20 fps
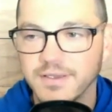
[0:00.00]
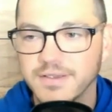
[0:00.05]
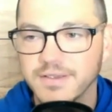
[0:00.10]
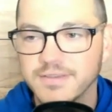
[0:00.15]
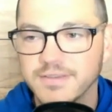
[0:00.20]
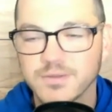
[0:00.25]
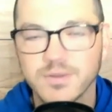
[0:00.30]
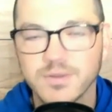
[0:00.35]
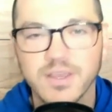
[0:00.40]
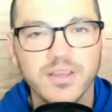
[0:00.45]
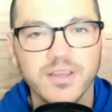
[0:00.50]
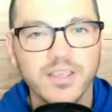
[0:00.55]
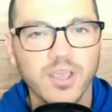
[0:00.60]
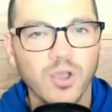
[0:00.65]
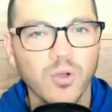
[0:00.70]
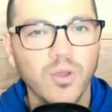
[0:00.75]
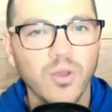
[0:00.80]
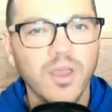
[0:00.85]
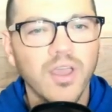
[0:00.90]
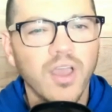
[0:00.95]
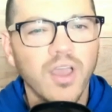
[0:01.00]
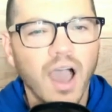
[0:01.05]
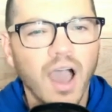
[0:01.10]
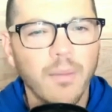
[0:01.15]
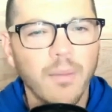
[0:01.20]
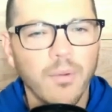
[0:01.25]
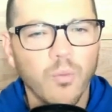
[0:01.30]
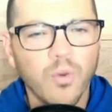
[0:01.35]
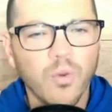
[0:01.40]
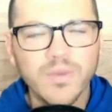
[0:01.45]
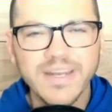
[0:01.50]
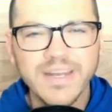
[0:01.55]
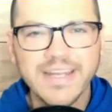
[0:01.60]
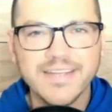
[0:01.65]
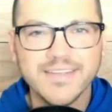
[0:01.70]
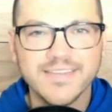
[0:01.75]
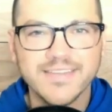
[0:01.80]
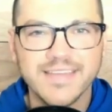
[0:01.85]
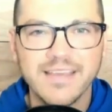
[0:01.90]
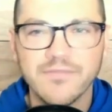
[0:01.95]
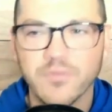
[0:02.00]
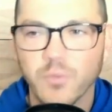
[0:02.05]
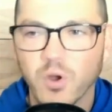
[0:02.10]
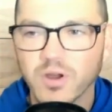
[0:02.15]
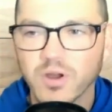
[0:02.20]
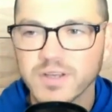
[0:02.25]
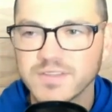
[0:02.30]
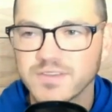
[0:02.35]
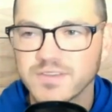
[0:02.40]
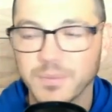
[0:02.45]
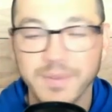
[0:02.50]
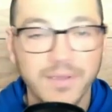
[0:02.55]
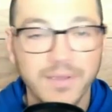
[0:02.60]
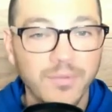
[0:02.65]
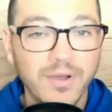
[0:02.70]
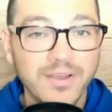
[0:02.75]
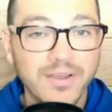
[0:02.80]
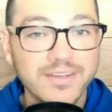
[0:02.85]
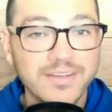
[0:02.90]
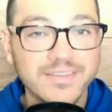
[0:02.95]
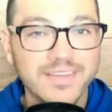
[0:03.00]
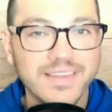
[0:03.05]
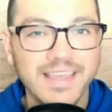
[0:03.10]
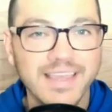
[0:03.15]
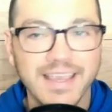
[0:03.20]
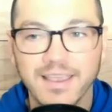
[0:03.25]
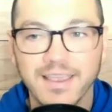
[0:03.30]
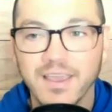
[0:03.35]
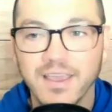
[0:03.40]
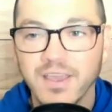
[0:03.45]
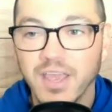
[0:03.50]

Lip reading: So there you go. What do we need to see from Arkansas? Well, here's the thing.